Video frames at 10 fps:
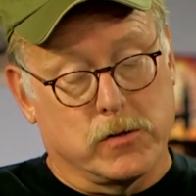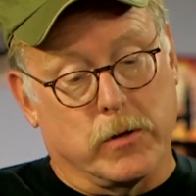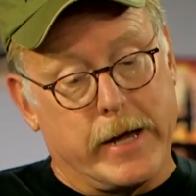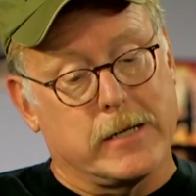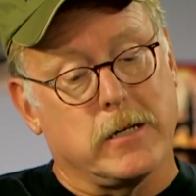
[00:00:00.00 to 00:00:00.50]
So
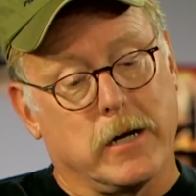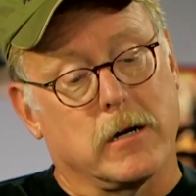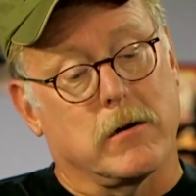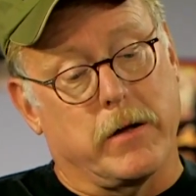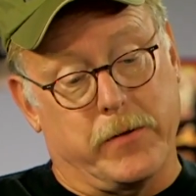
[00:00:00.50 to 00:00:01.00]
the accident
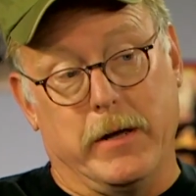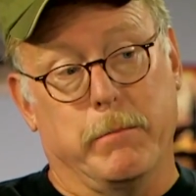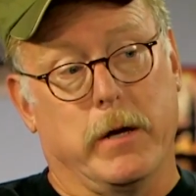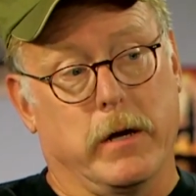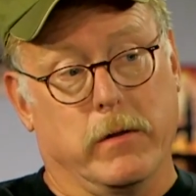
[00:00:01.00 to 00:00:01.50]
aircraft in
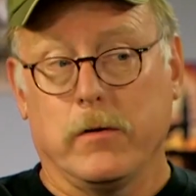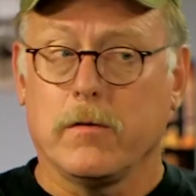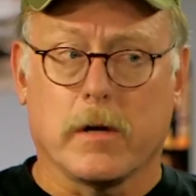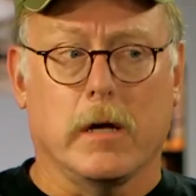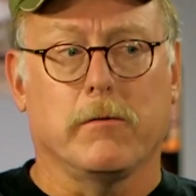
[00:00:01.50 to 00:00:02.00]
May, and this is
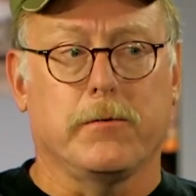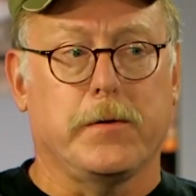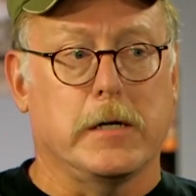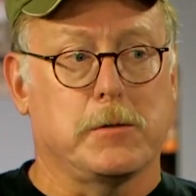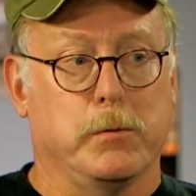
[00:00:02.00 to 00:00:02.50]
kind of a
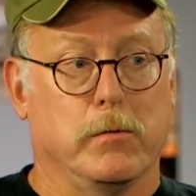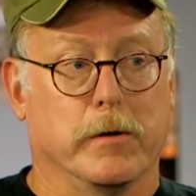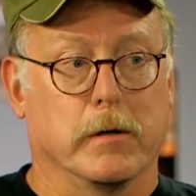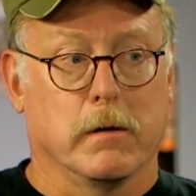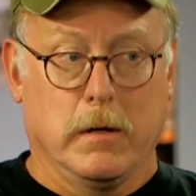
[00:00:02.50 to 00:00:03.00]
fast moving